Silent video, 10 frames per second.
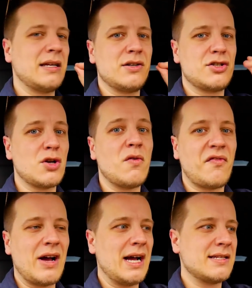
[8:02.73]
they are so
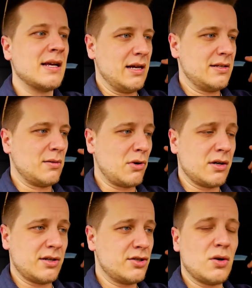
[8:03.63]
fast, and some
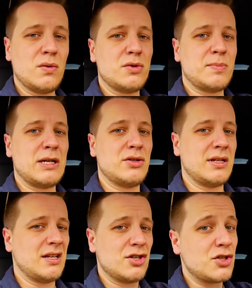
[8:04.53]
cars are so special
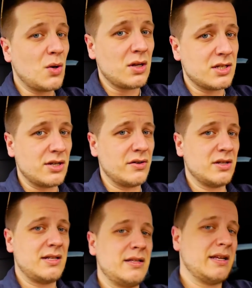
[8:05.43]
that they're so
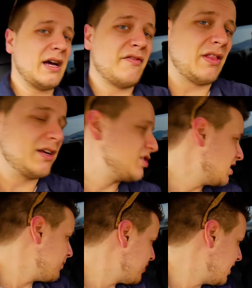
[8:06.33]
luxurious that they have like
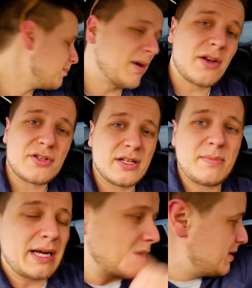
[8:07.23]
champagne bottles in the
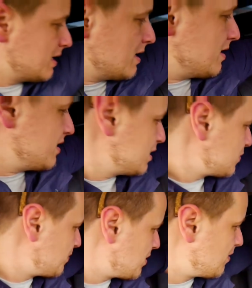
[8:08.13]
back. I mean, this
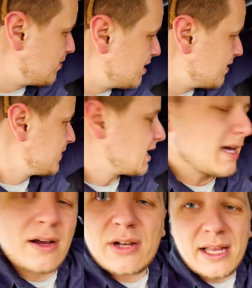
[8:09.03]
one probably,
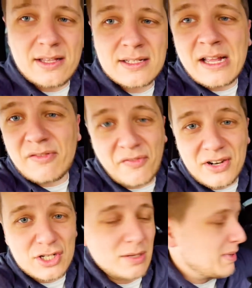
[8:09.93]
yeah, okay, it doesn't have the
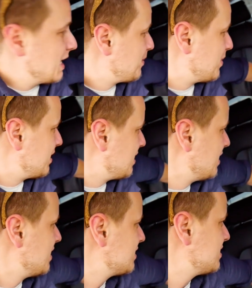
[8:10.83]
fridge in the back, but
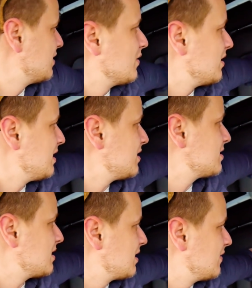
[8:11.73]
still,
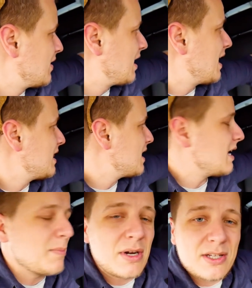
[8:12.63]
I had
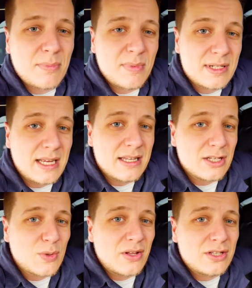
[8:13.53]
that in my Mercedes
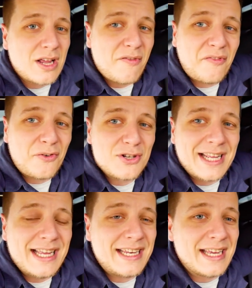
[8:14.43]
as well, that you have a first
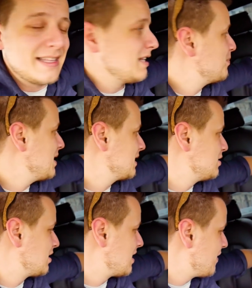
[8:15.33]
aid kit in the back
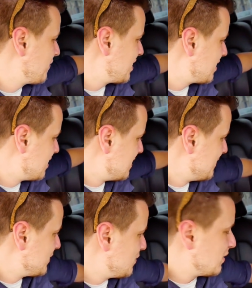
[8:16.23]
that you can have there.
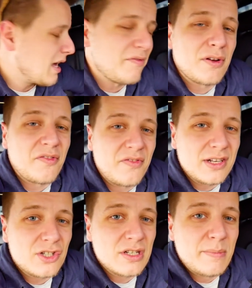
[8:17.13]
You have your
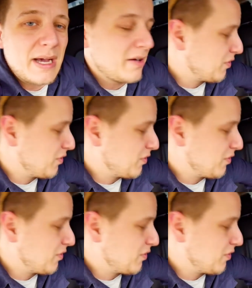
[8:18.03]
fridge in the back,